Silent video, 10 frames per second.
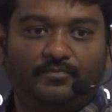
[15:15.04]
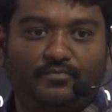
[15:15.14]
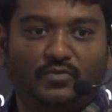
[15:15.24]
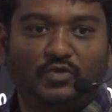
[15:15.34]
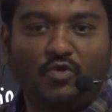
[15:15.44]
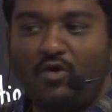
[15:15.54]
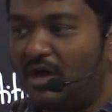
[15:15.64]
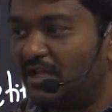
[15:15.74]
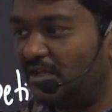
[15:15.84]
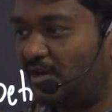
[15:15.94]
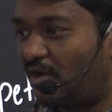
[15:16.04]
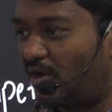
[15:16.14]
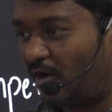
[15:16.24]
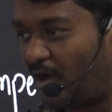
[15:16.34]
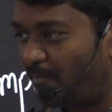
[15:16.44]
No other
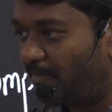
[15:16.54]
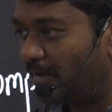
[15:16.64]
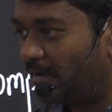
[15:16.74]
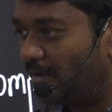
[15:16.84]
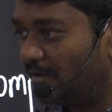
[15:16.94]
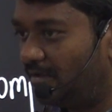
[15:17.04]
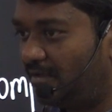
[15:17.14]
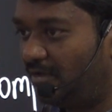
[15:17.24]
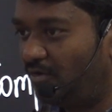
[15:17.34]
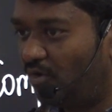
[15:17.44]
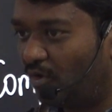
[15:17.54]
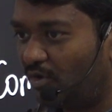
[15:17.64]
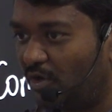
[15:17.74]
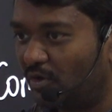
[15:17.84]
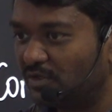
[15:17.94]
crop
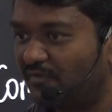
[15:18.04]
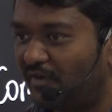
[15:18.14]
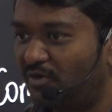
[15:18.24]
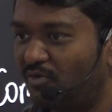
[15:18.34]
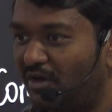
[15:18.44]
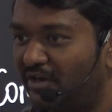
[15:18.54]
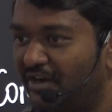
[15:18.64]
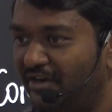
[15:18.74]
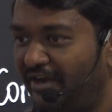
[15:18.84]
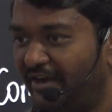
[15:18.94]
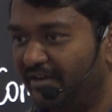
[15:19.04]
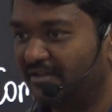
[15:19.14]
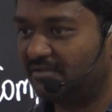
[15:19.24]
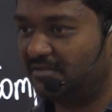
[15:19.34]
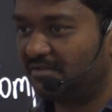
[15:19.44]
grows for 210
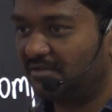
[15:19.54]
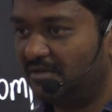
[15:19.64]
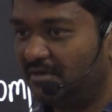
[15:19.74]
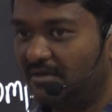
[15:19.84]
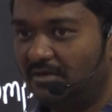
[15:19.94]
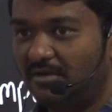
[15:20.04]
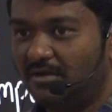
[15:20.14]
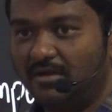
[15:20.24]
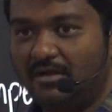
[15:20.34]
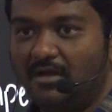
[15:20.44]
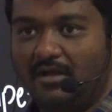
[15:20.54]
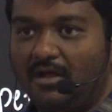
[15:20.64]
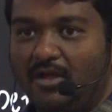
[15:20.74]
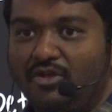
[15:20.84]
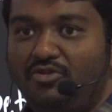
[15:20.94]
days.
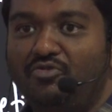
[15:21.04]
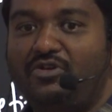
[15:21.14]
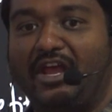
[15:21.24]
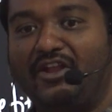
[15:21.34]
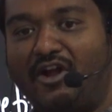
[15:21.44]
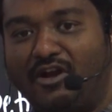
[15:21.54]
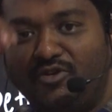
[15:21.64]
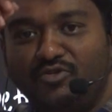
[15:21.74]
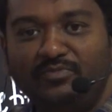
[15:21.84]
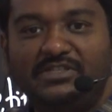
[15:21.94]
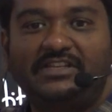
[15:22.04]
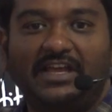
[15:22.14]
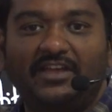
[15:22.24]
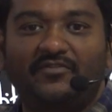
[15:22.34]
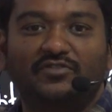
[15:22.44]
You cannot do
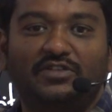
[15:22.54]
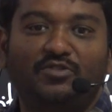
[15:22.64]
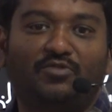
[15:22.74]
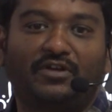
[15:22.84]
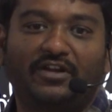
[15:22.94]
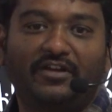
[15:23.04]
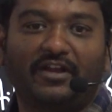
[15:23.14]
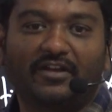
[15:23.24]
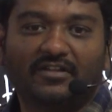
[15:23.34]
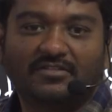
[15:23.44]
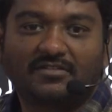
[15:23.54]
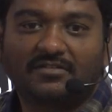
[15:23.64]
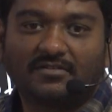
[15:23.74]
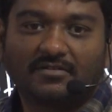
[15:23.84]
mistake if you see 210 days.